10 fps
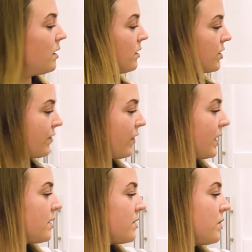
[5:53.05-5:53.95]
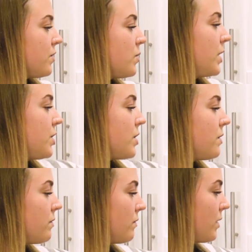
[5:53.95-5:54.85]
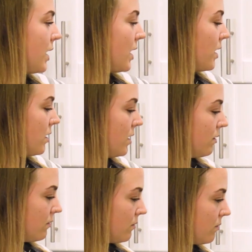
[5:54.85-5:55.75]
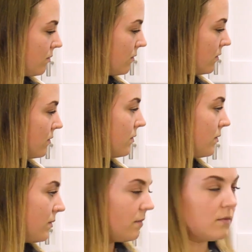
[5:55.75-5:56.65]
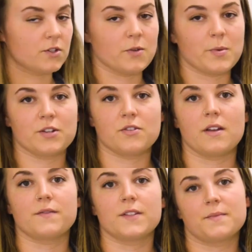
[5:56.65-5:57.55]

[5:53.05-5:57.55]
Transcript: Just flick this little switch right here. Oh, there's no pressure left.